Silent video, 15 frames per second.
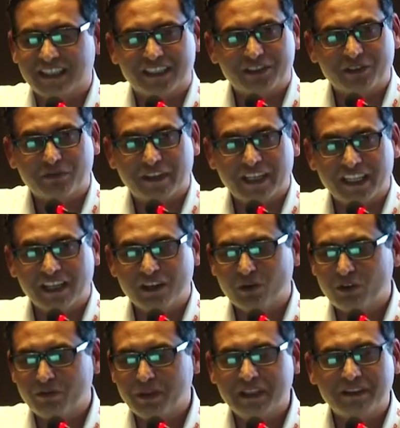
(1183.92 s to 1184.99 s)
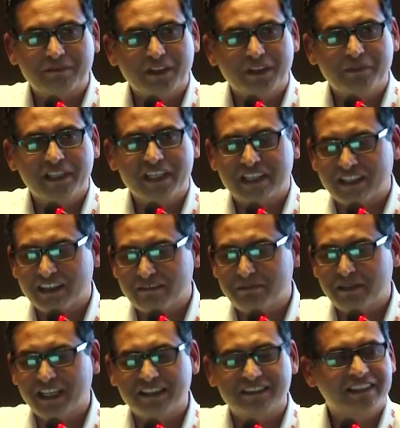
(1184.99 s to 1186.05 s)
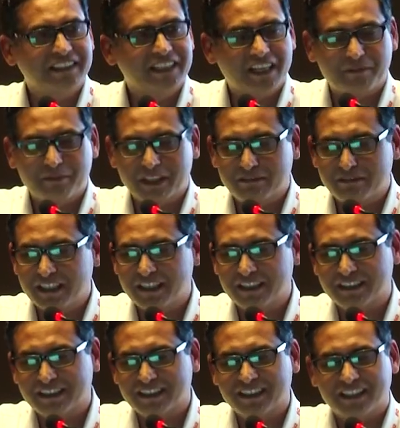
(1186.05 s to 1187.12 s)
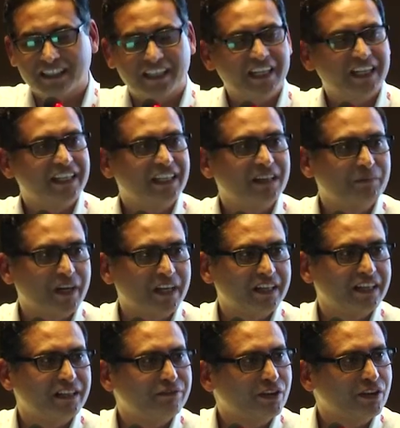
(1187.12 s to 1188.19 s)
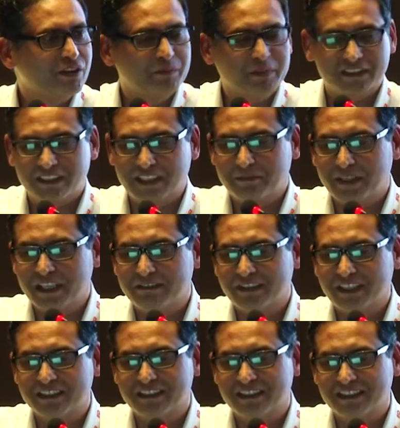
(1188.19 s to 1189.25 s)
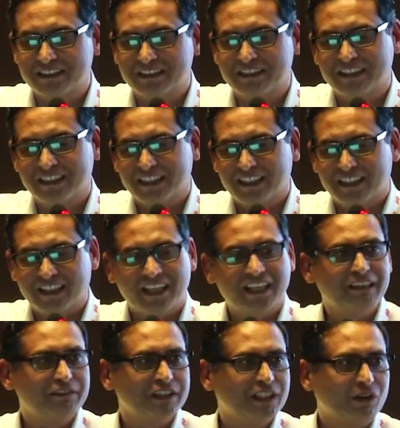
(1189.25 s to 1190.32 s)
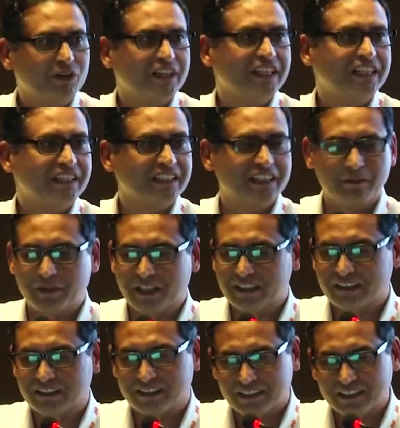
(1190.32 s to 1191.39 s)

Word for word: So final rule will be a tough balancing act between creating a market for domestic manufacturers and without killing the demand